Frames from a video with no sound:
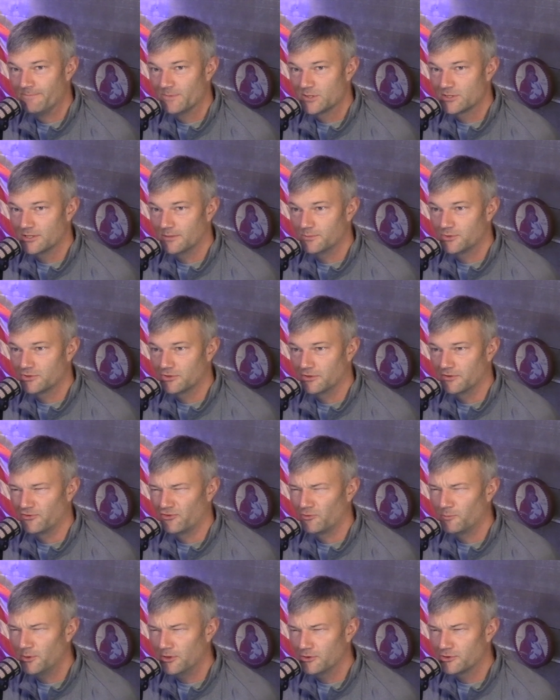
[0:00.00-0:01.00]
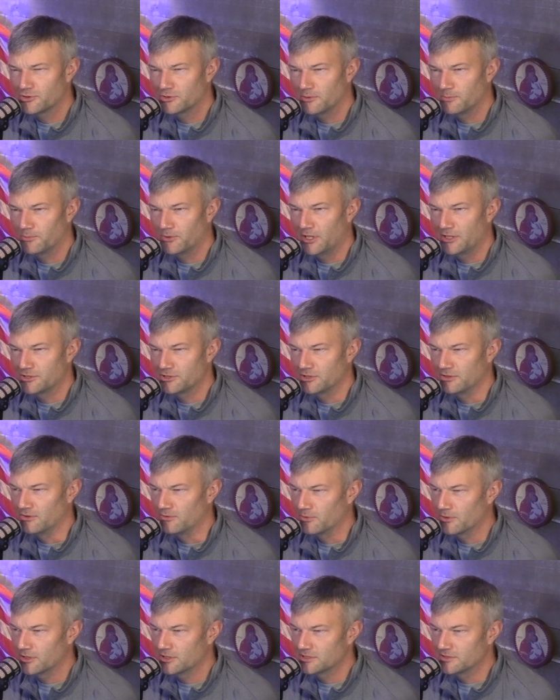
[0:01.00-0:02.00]
some sort of spiritual oppression,
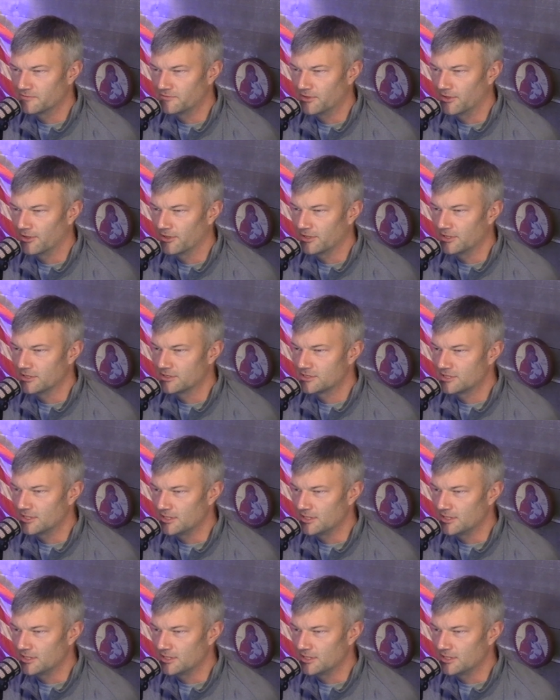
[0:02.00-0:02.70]
the works of darkness,